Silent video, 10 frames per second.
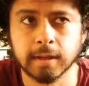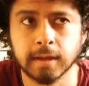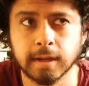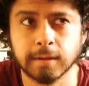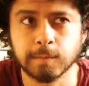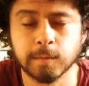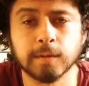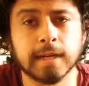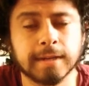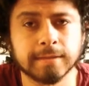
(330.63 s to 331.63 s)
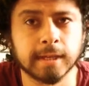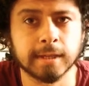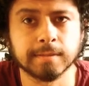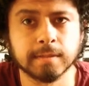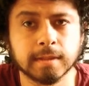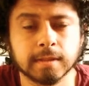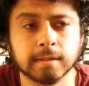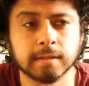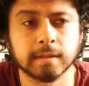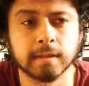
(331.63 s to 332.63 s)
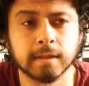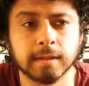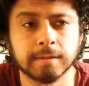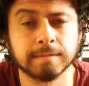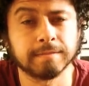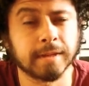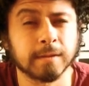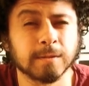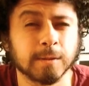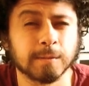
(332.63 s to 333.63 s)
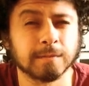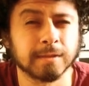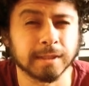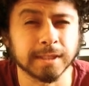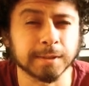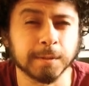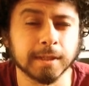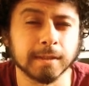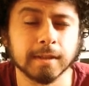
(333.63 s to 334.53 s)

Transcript: I will have times, I don't know just when,